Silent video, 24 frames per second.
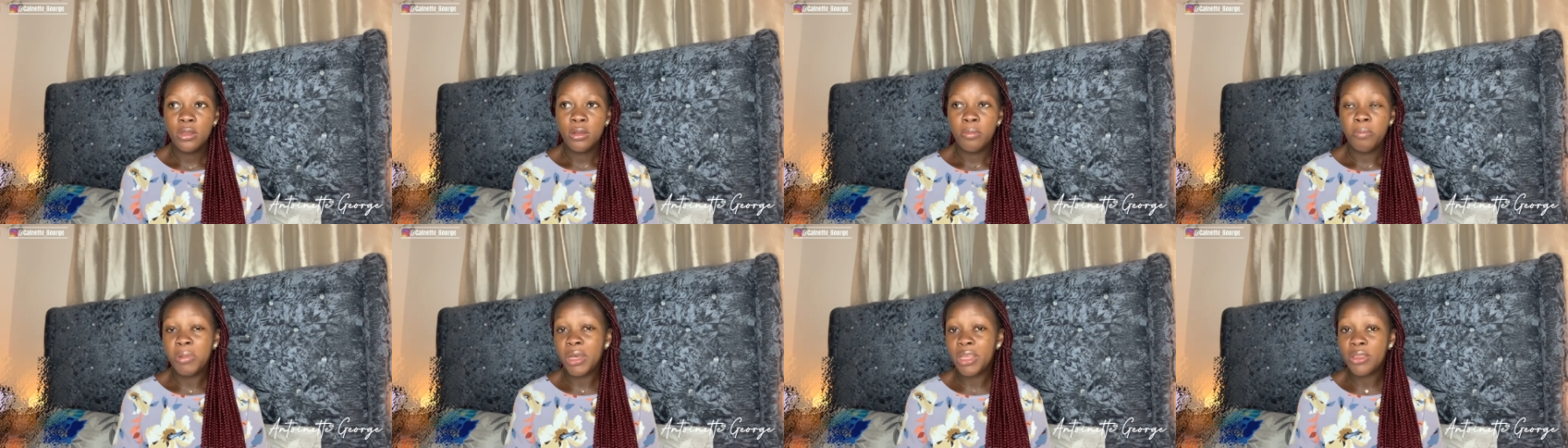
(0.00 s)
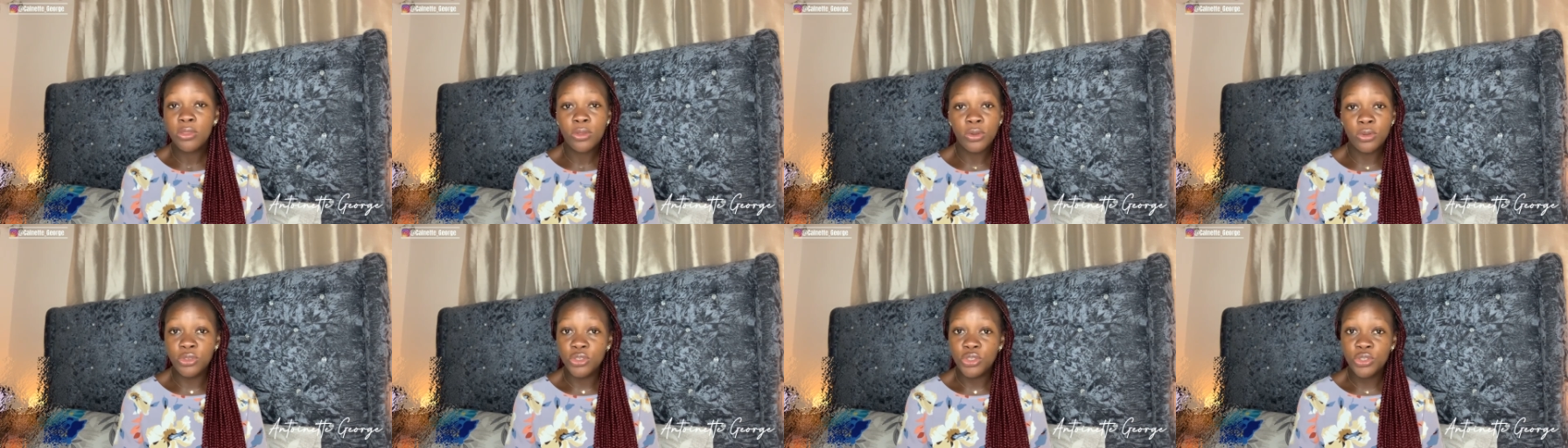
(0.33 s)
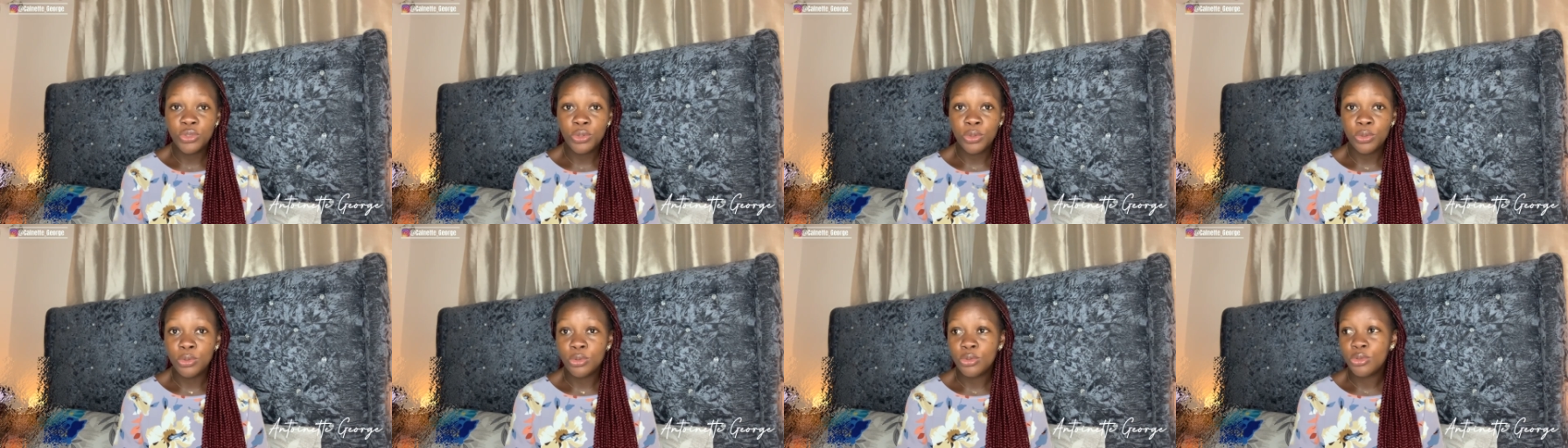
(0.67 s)
birth
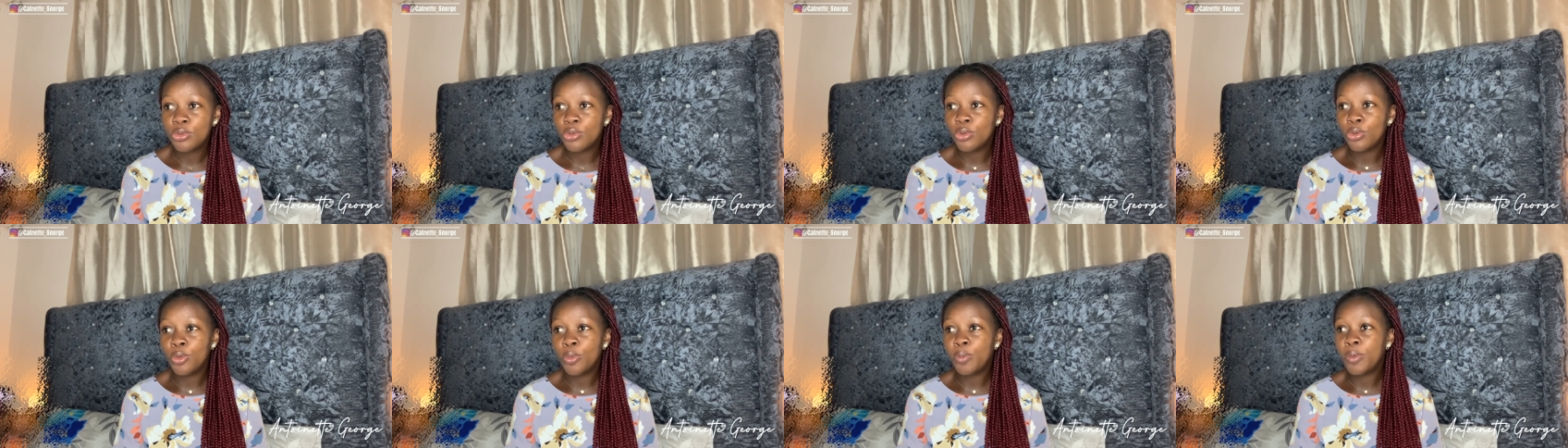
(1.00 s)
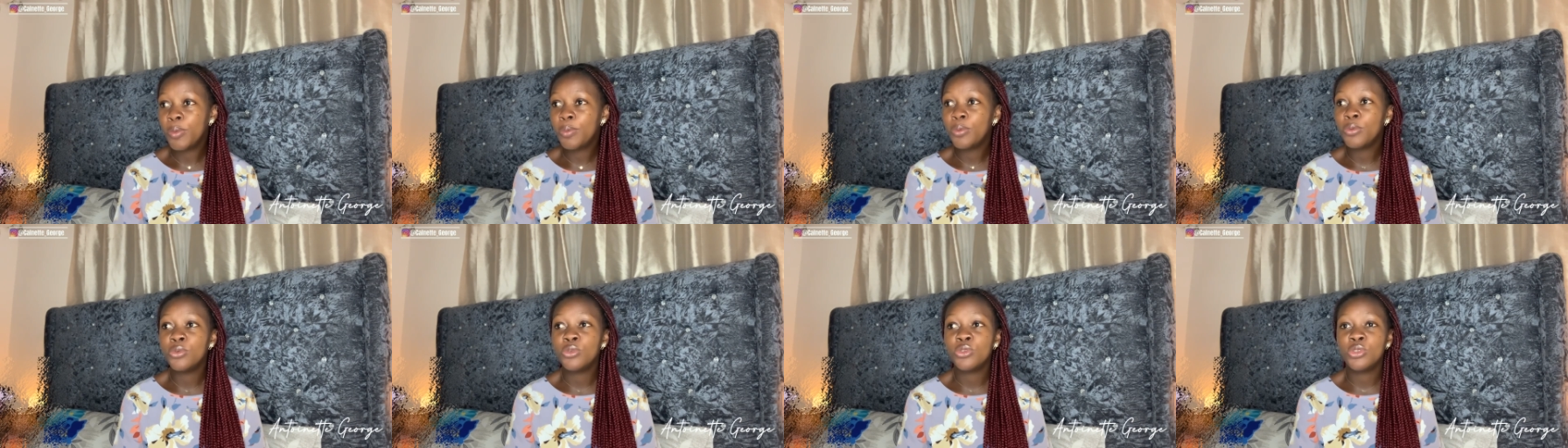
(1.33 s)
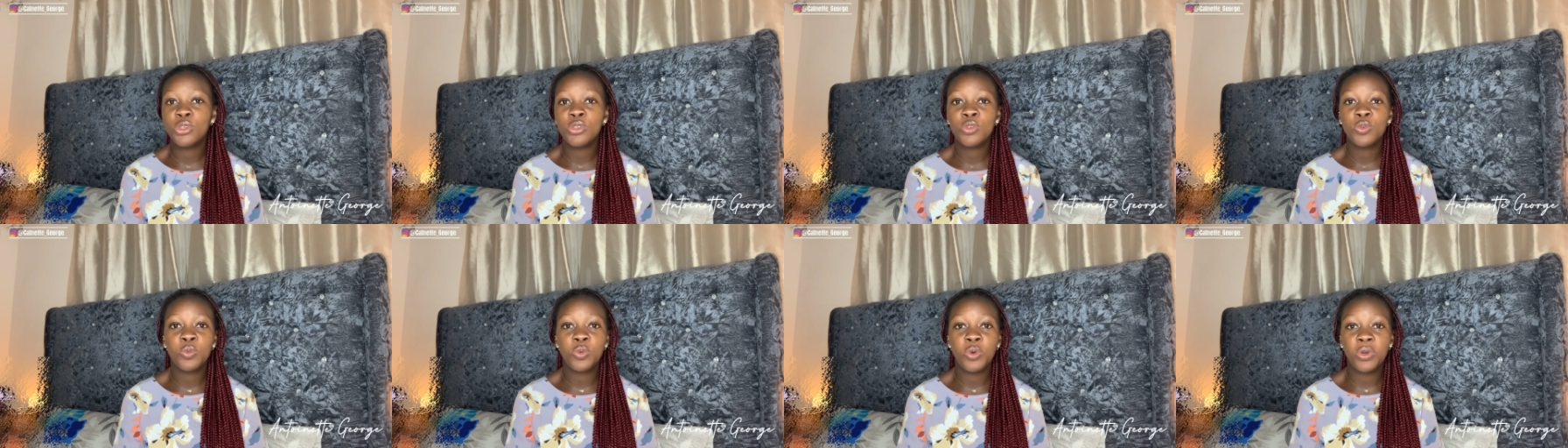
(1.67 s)
control so people will
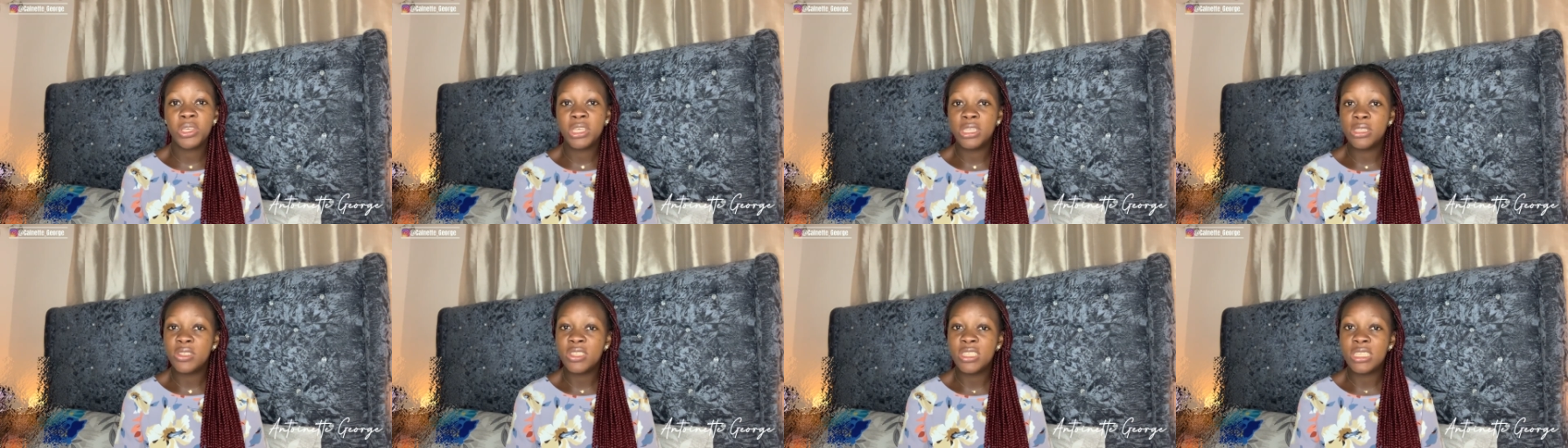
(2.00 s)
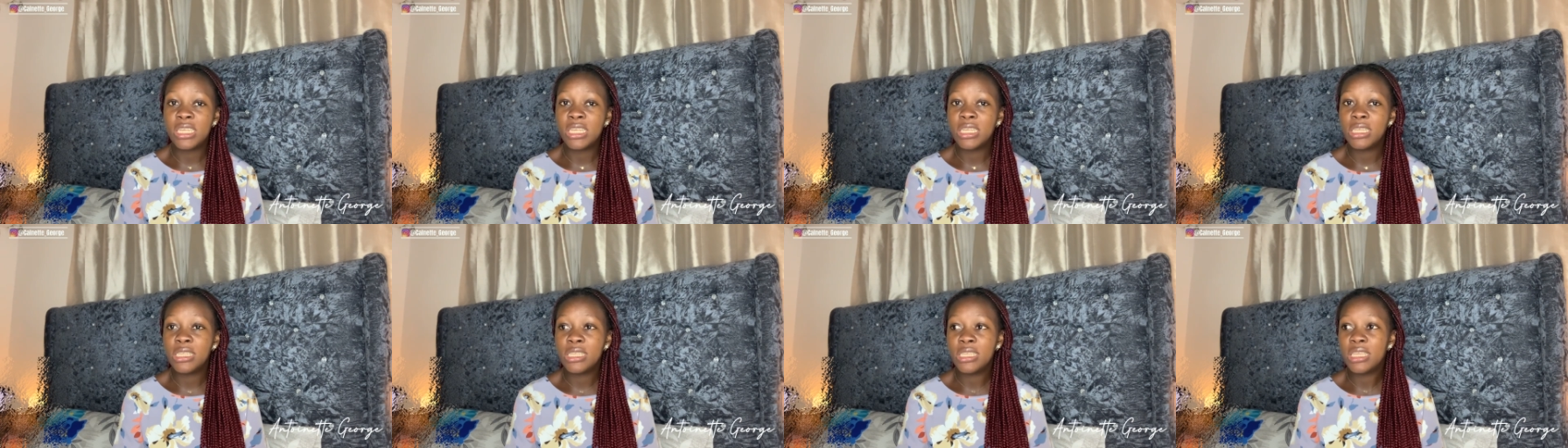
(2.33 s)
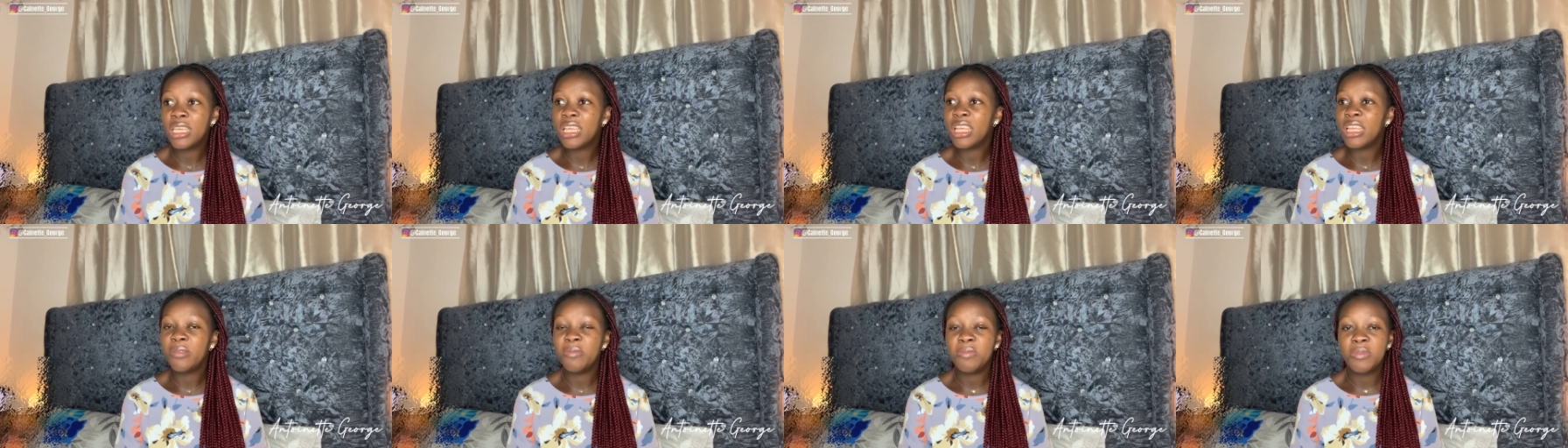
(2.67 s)
just walk into the
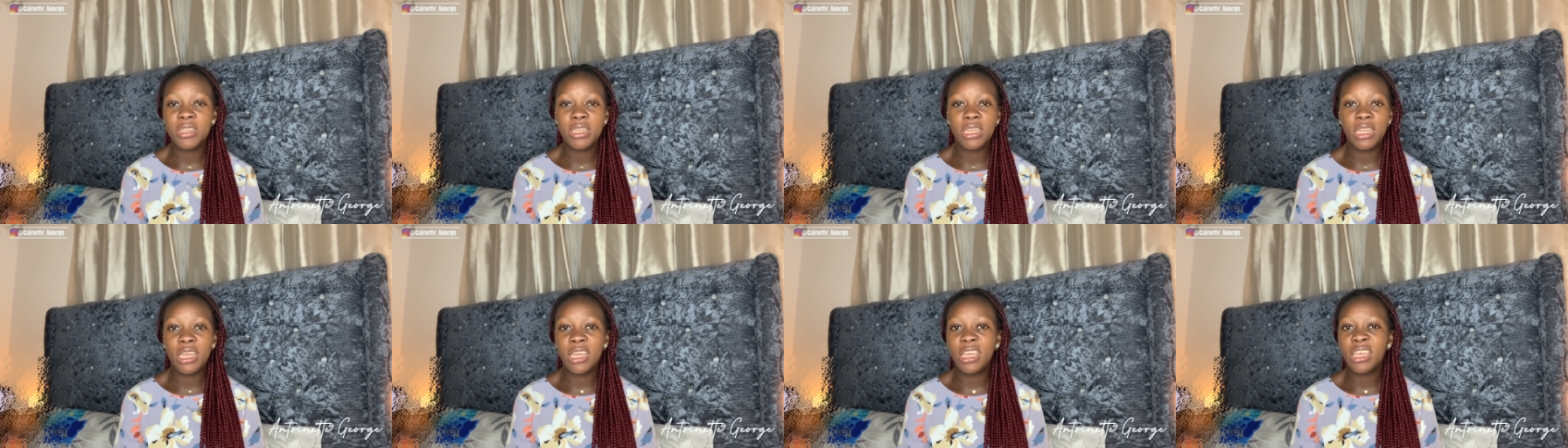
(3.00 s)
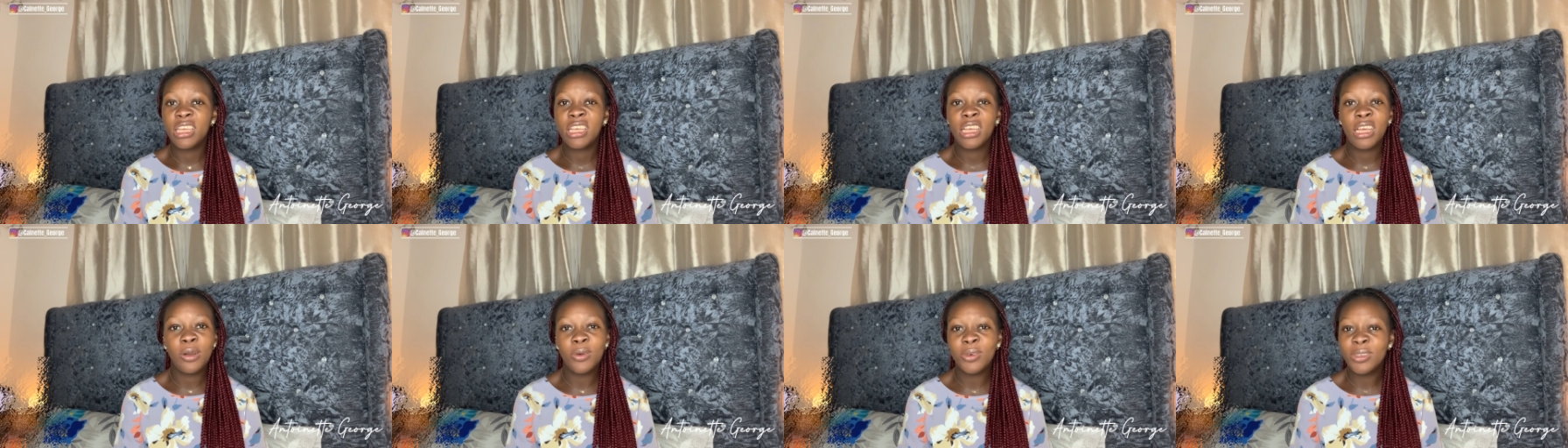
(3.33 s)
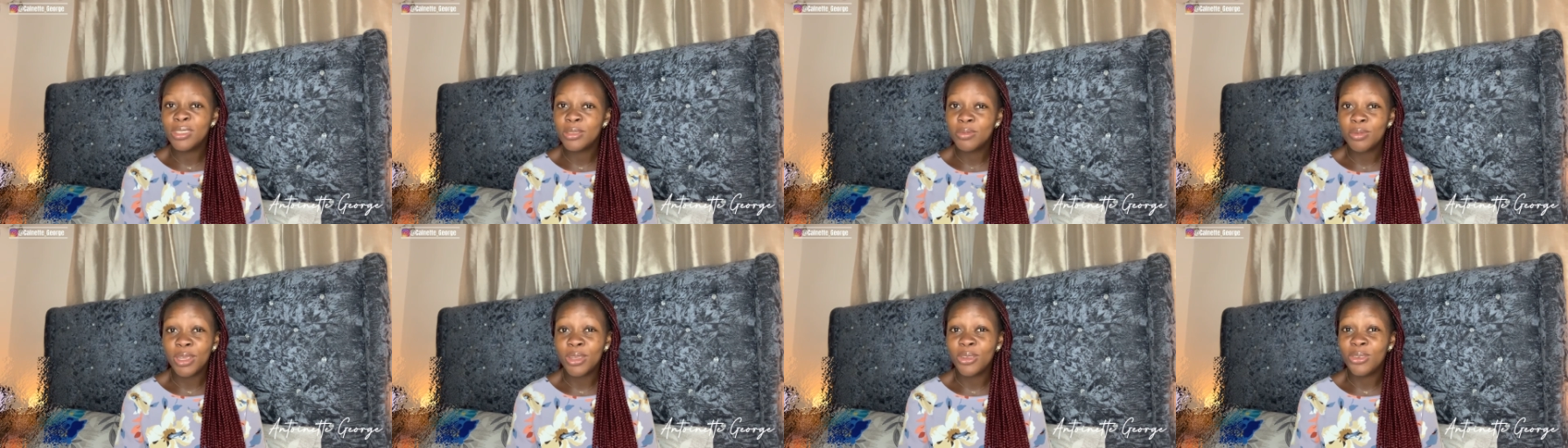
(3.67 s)
clinic and be like i
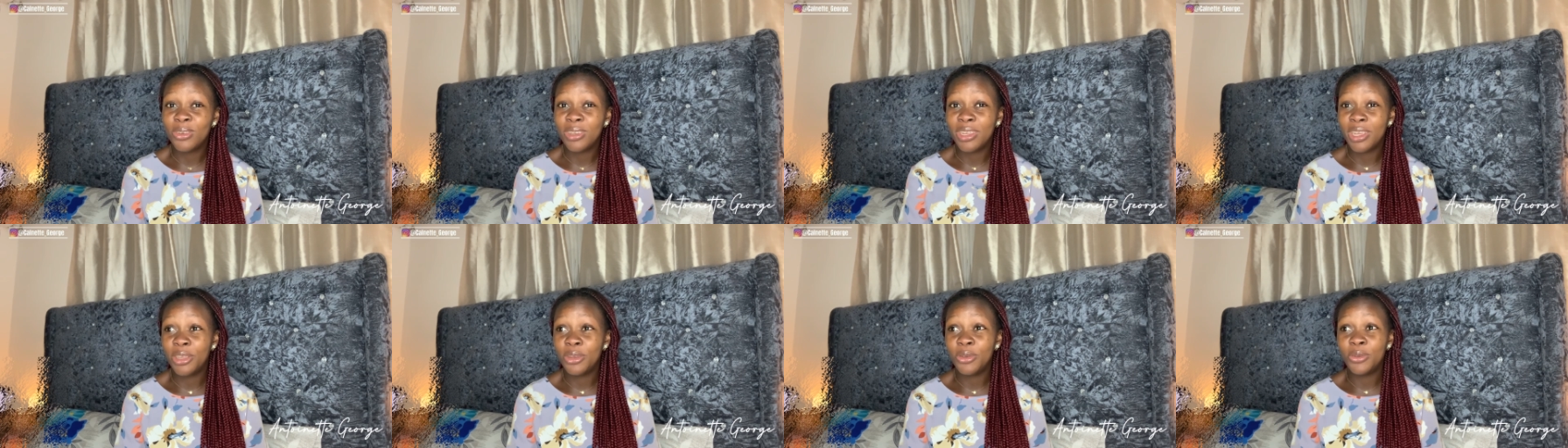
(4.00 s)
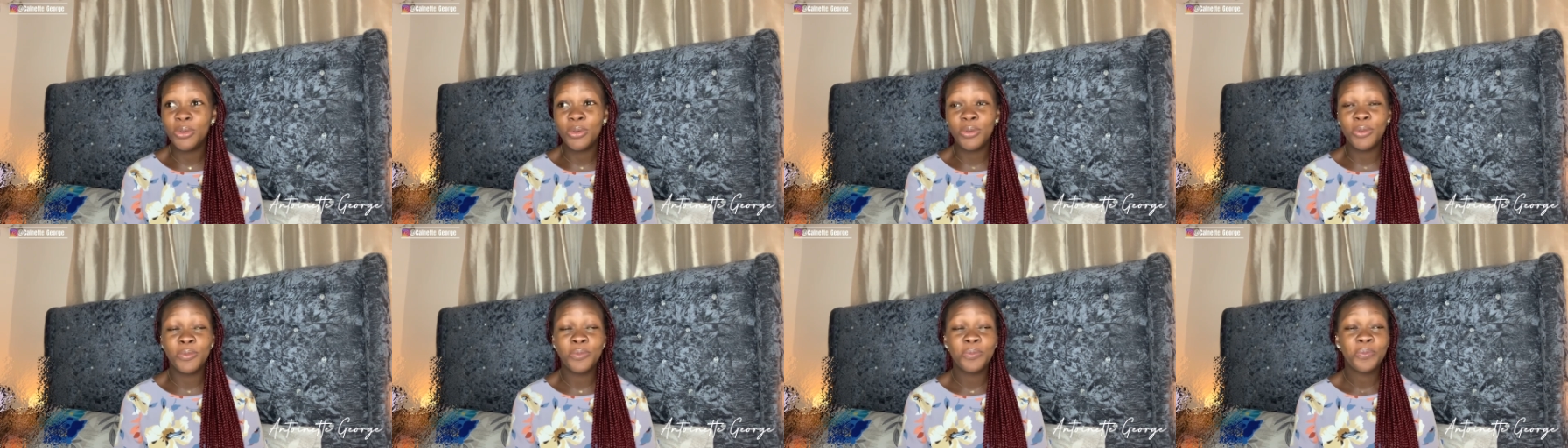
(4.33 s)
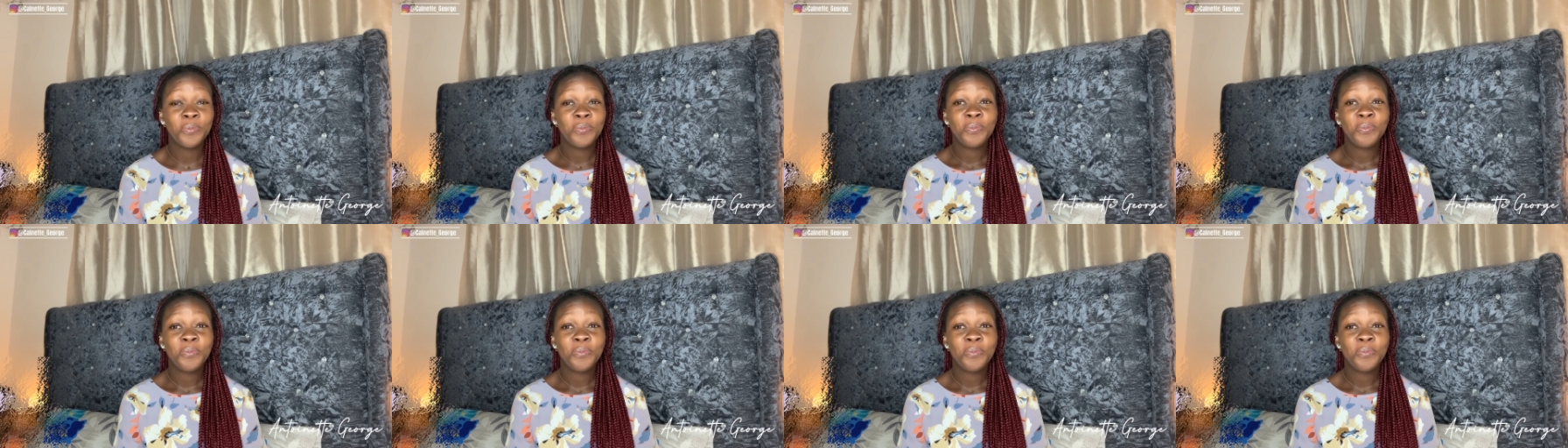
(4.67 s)
want microgynon